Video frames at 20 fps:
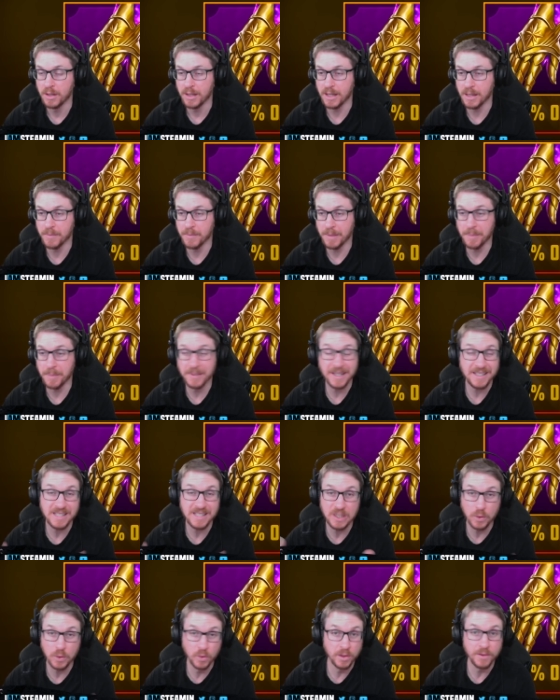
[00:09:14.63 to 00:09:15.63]
Um, I mean,
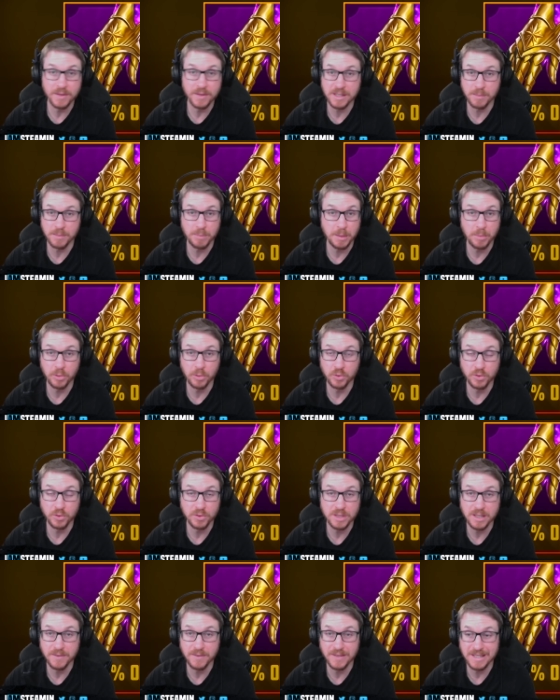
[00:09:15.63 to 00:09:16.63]
that's the only reason people do
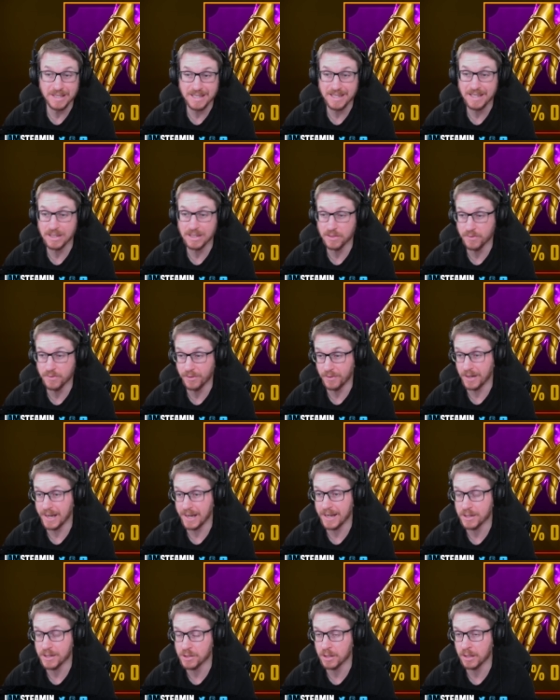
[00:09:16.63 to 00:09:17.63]
C V C is for
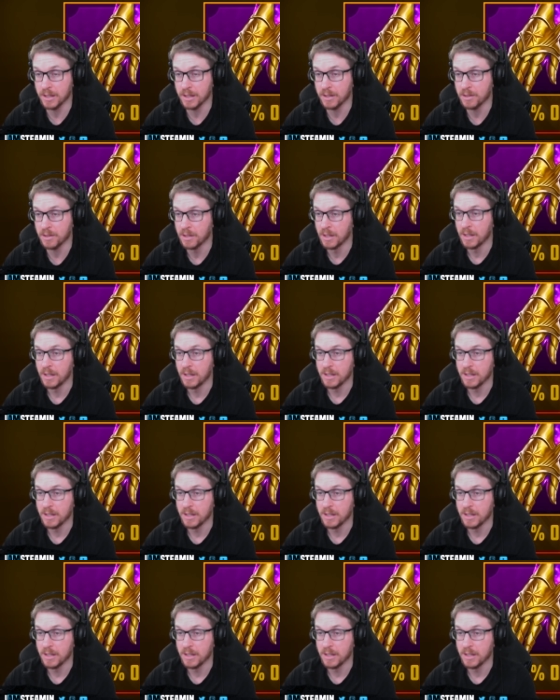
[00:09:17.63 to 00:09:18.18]
reaction gear.